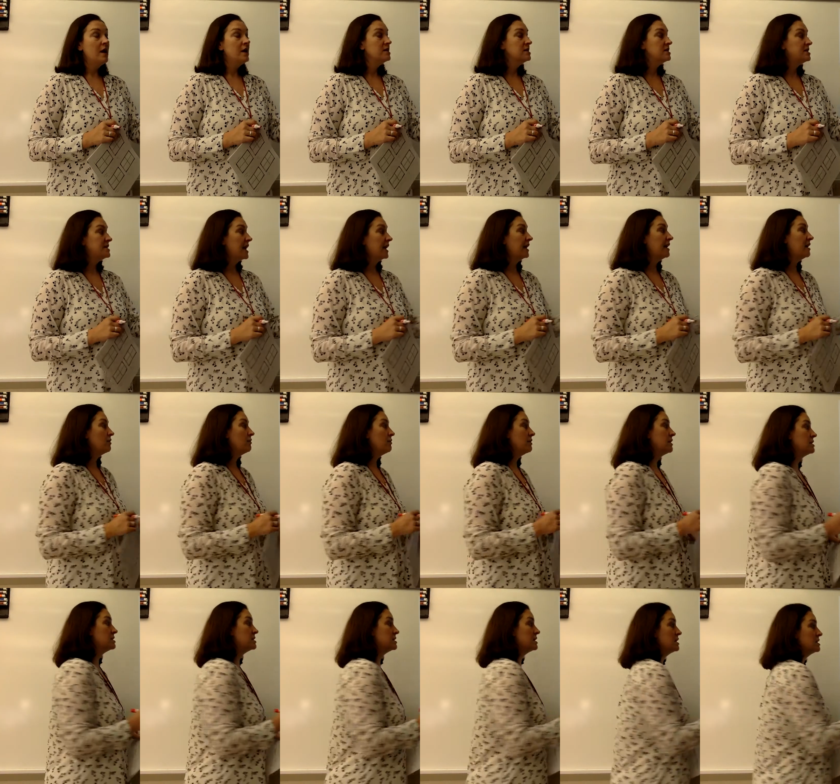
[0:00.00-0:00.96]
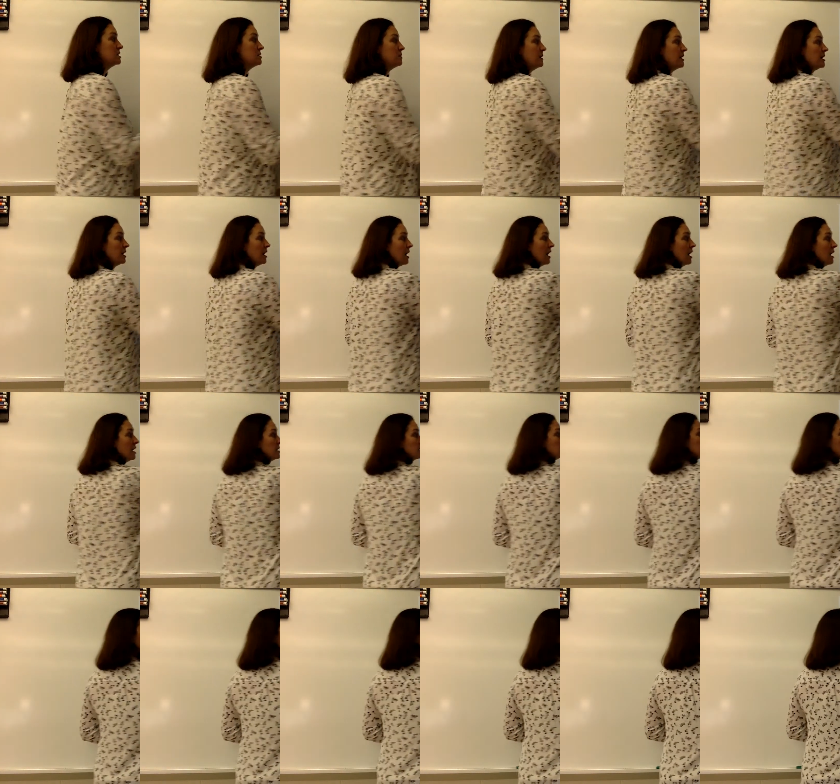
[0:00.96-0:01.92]
Second reason is
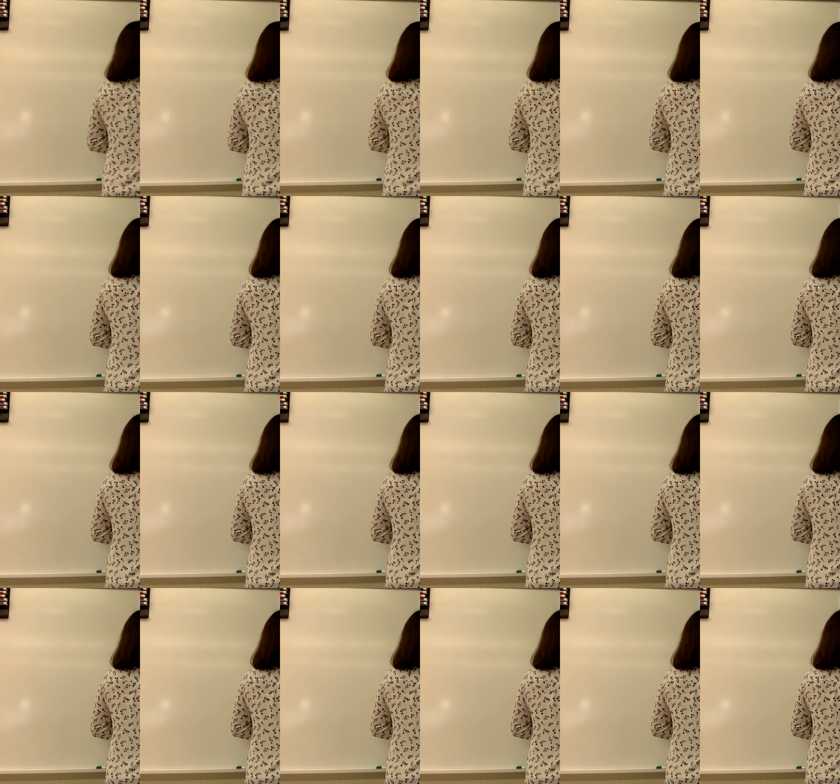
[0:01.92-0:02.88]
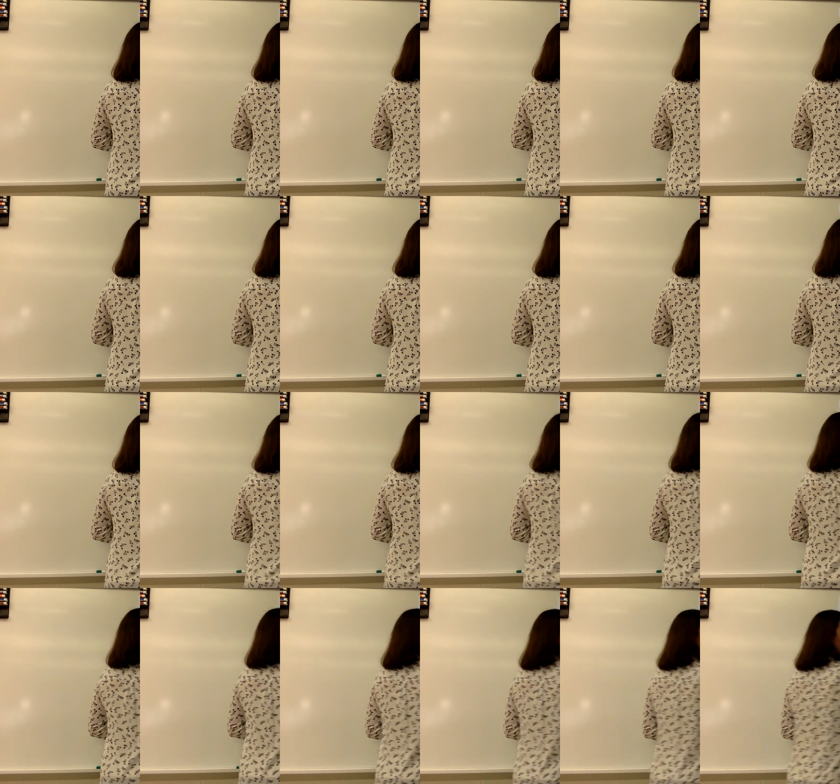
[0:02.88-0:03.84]
because, from what we did before, wouldn't I say
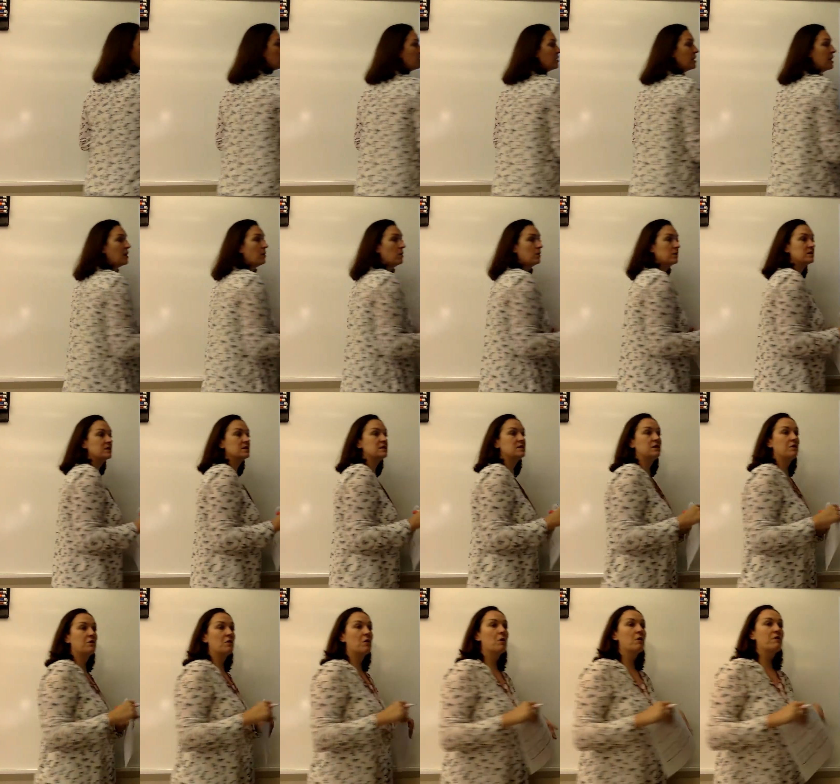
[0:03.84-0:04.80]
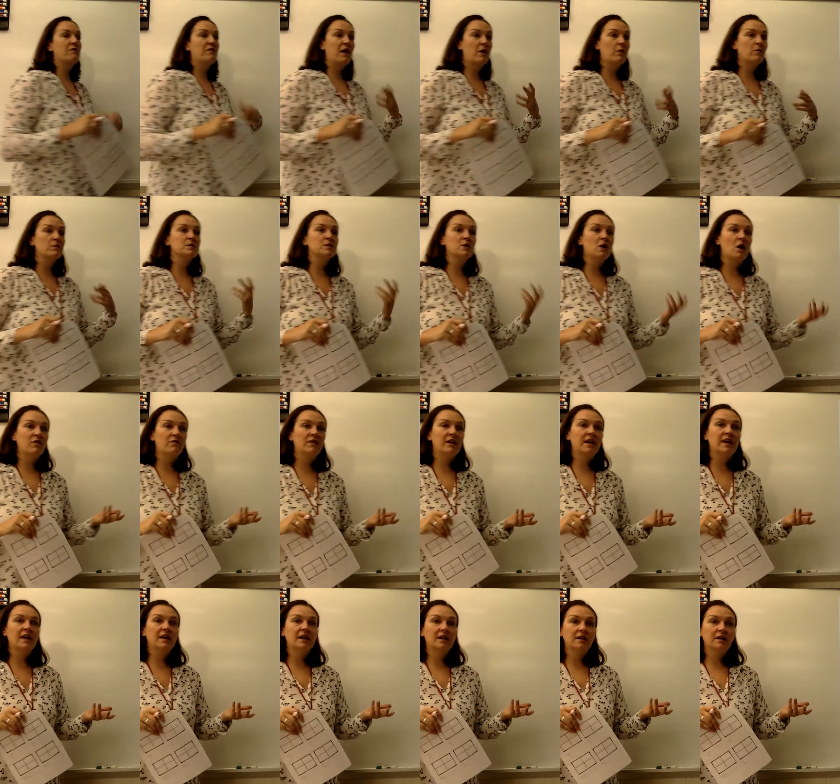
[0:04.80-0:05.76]
greater than or equal to 0 if I were
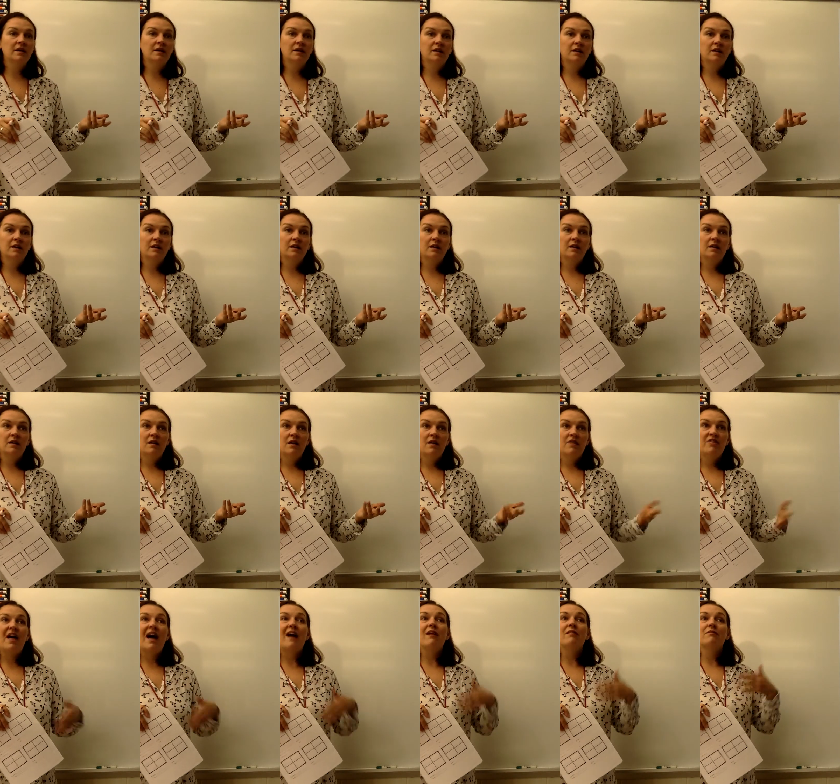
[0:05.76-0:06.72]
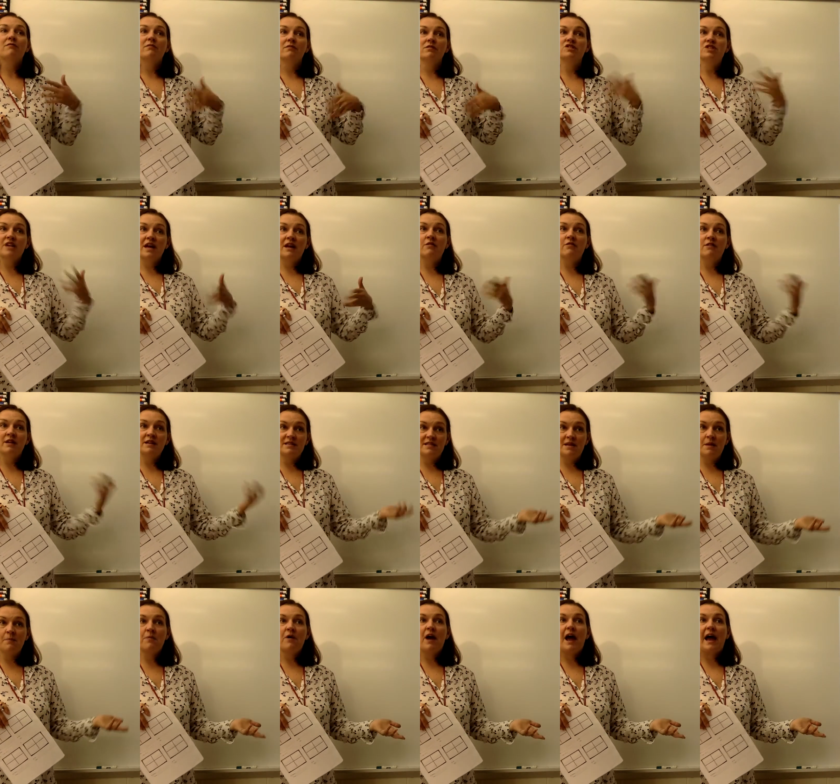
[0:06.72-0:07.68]
solving it? That generates
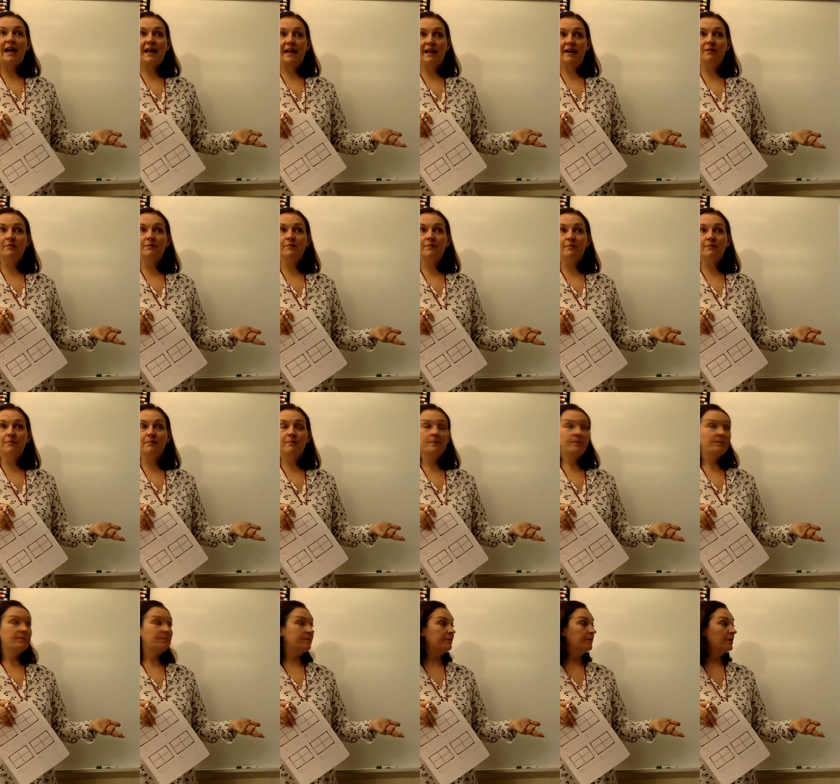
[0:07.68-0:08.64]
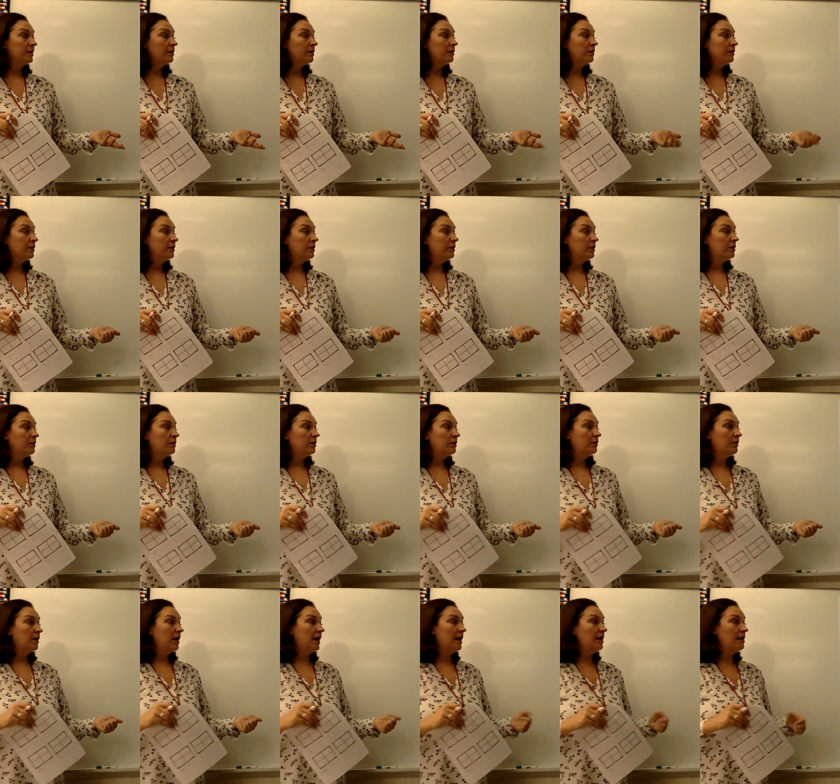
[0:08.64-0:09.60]
a bracket.
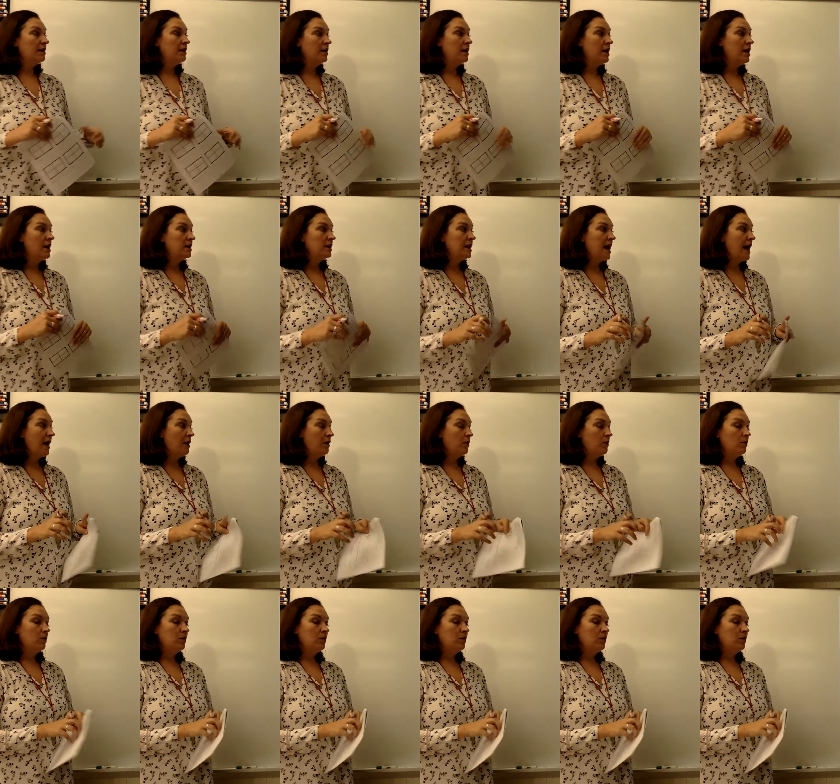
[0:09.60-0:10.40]
Okay? Now,